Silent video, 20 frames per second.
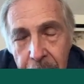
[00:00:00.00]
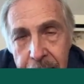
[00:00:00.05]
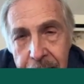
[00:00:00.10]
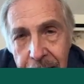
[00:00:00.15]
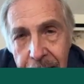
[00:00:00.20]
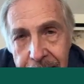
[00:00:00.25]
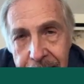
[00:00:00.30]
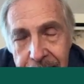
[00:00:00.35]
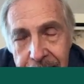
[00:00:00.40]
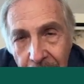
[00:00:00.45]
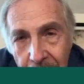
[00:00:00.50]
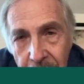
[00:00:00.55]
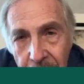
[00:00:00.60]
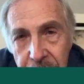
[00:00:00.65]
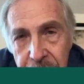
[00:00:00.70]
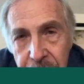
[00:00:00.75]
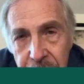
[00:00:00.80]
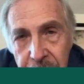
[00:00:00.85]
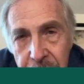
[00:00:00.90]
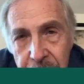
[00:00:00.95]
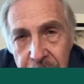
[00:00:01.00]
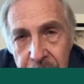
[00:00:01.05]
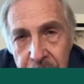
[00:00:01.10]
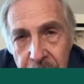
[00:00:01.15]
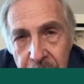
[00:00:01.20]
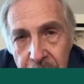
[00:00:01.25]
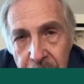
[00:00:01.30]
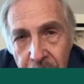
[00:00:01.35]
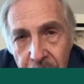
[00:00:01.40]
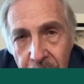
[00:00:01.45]
technologies
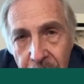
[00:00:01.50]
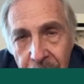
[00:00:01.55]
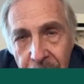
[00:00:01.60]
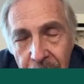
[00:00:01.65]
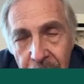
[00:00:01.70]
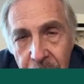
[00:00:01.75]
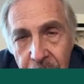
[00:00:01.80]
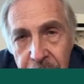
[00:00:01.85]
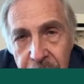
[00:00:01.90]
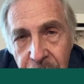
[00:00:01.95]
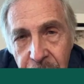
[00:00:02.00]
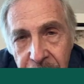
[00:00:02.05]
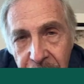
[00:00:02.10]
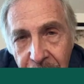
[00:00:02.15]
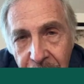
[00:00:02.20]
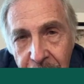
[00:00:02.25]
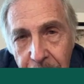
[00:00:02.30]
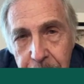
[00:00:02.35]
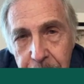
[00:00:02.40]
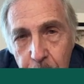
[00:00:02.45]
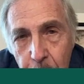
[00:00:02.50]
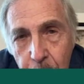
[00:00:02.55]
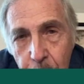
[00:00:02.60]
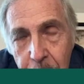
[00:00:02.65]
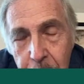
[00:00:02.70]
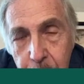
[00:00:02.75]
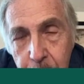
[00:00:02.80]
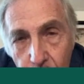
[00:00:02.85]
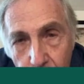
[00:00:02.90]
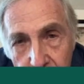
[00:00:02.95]
that are developed to
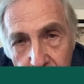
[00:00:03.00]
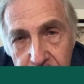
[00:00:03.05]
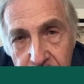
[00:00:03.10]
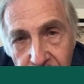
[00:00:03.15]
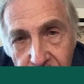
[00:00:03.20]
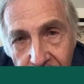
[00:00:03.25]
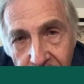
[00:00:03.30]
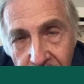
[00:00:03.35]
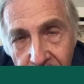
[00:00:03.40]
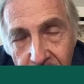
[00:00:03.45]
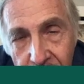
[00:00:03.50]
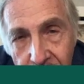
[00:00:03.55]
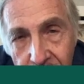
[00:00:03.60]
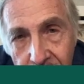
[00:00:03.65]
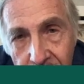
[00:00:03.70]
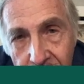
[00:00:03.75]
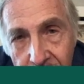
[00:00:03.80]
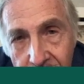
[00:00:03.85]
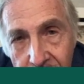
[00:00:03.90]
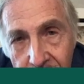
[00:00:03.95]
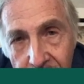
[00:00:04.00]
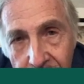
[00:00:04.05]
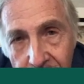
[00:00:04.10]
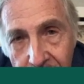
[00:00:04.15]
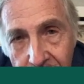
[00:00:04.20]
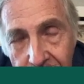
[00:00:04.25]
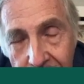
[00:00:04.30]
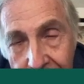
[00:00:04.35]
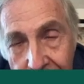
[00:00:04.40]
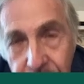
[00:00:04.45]
improve care
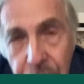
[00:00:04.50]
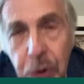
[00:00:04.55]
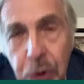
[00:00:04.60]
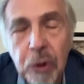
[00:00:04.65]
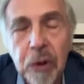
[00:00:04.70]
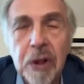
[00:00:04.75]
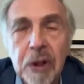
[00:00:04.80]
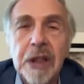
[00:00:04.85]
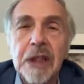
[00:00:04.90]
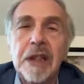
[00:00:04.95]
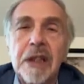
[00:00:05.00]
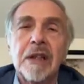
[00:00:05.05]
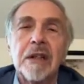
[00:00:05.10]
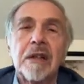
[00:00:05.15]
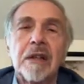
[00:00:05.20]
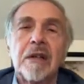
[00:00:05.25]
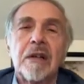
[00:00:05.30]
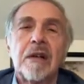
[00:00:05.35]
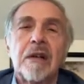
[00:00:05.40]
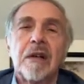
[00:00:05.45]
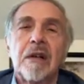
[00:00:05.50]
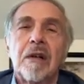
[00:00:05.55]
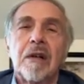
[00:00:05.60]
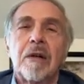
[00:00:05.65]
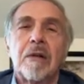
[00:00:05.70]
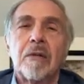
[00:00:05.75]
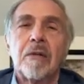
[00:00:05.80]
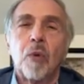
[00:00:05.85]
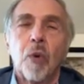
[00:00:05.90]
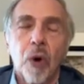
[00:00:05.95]
actually
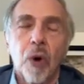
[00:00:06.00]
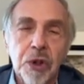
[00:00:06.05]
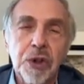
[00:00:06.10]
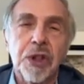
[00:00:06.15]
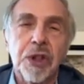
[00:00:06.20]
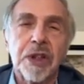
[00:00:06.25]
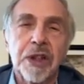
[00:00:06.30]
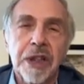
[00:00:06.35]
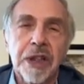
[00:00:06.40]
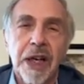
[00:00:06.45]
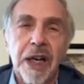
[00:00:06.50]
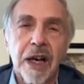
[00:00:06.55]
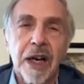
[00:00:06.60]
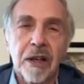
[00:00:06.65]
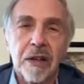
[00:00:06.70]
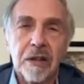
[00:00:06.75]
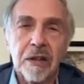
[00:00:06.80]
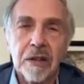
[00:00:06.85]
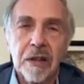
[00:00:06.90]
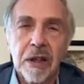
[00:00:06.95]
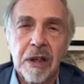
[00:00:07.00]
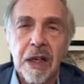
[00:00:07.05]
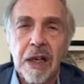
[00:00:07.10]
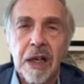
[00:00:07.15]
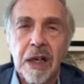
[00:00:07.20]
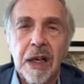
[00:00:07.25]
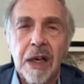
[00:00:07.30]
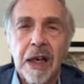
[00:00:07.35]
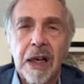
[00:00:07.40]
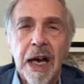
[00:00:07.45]
worsen care.
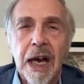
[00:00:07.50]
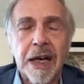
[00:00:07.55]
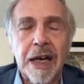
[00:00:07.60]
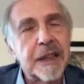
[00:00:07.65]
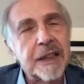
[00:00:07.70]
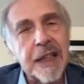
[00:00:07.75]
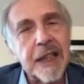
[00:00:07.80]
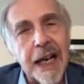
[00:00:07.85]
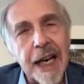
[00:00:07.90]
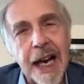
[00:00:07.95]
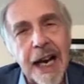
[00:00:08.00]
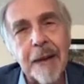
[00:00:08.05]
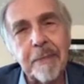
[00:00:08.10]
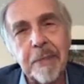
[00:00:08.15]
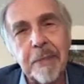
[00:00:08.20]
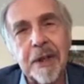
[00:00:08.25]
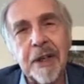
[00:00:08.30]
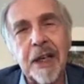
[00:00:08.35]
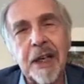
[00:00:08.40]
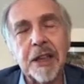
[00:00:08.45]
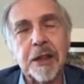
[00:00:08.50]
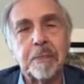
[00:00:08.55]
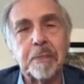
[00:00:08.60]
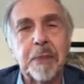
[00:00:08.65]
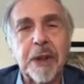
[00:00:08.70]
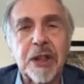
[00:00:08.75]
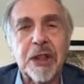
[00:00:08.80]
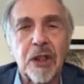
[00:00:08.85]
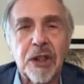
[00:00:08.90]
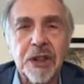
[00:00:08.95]
How does that happen? It's
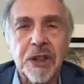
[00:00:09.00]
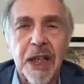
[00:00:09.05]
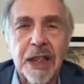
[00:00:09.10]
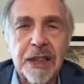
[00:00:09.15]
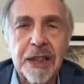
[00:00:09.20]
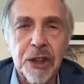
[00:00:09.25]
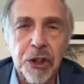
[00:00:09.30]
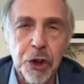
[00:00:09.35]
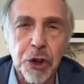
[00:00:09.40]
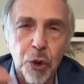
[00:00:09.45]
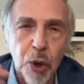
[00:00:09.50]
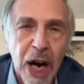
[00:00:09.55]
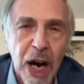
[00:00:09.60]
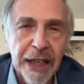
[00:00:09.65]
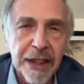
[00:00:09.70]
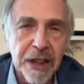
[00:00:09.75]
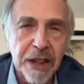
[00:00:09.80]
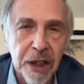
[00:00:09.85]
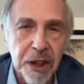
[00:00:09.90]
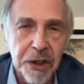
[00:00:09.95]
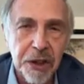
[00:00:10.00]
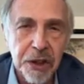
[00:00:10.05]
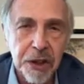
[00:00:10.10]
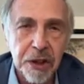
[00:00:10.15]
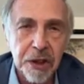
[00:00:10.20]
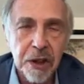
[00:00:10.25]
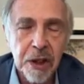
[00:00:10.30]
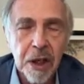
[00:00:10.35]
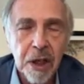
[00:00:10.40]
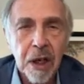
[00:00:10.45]
because they distract
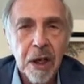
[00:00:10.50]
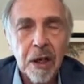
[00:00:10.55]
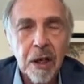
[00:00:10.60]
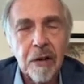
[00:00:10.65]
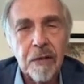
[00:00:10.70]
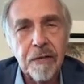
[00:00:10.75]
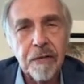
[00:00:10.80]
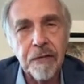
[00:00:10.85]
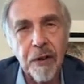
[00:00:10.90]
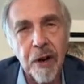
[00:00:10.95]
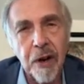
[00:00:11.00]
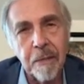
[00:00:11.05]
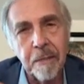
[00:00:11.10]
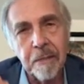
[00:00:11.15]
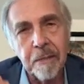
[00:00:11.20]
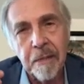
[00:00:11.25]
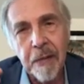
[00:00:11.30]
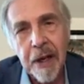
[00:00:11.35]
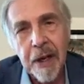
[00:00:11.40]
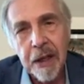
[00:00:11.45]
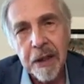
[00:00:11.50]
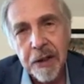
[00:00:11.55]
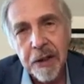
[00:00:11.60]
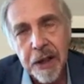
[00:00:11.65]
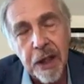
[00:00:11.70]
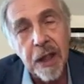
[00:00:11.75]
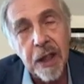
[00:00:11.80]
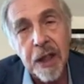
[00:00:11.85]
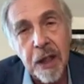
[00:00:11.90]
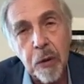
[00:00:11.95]
us from
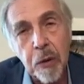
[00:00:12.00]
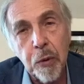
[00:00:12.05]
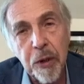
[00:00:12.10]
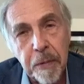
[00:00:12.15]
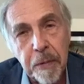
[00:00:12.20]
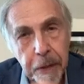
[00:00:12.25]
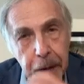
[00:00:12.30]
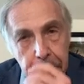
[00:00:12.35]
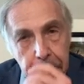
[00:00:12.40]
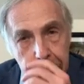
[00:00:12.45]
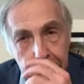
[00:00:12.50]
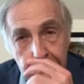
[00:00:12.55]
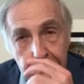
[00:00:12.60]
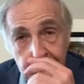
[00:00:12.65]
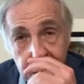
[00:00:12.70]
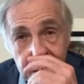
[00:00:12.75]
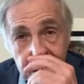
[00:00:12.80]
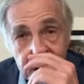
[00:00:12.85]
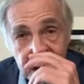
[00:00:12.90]
dealing with people.